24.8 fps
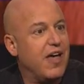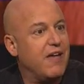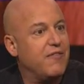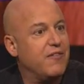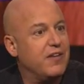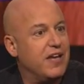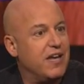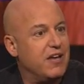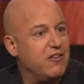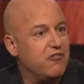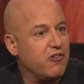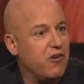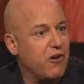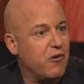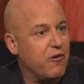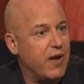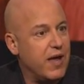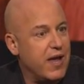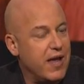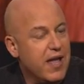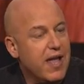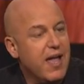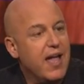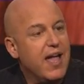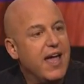have an
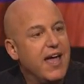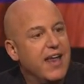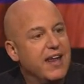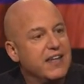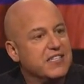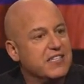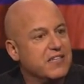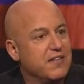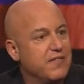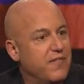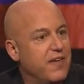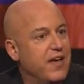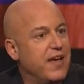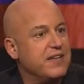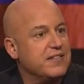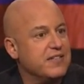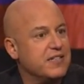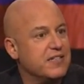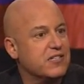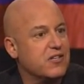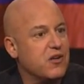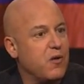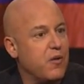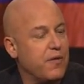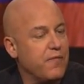HRA, and it's the
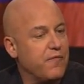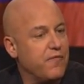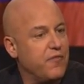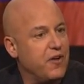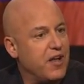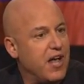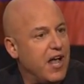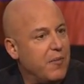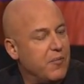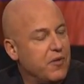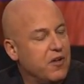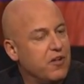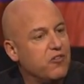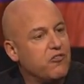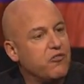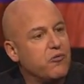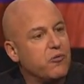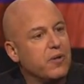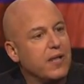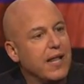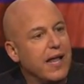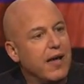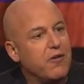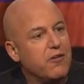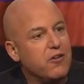fastest growing phenomenon
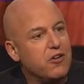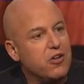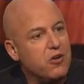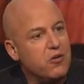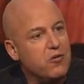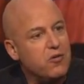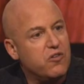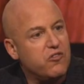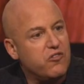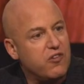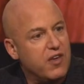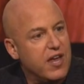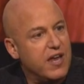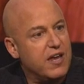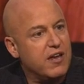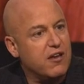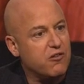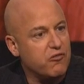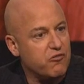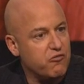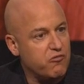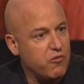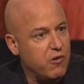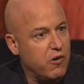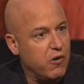to allow you to take
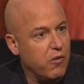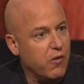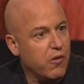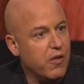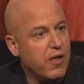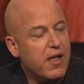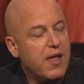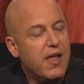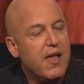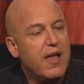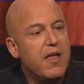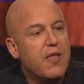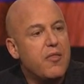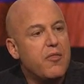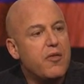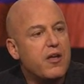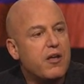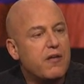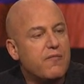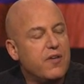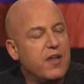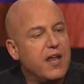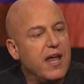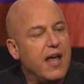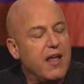control.
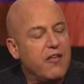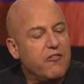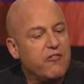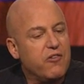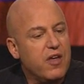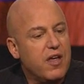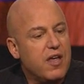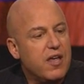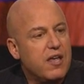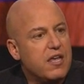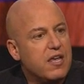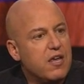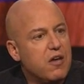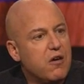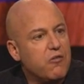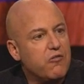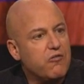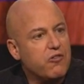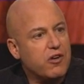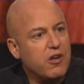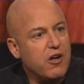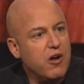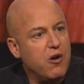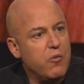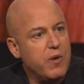Think of it as
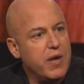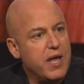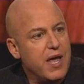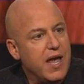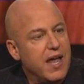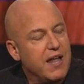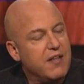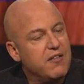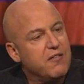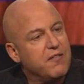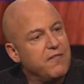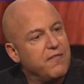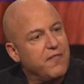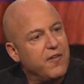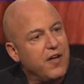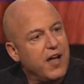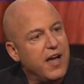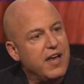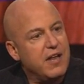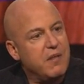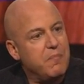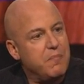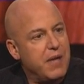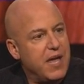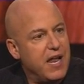years ago we had
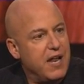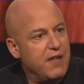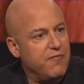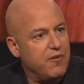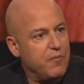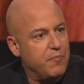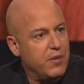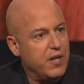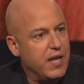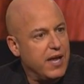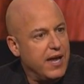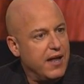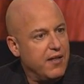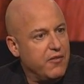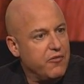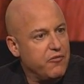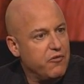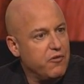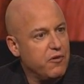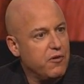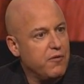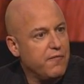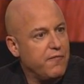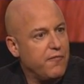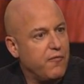defined benefit
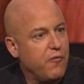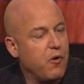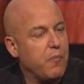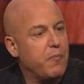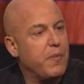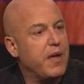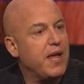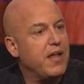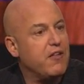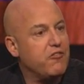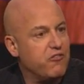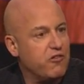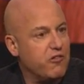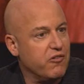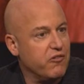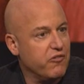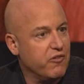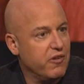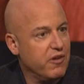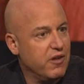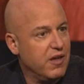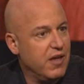plans for pensions.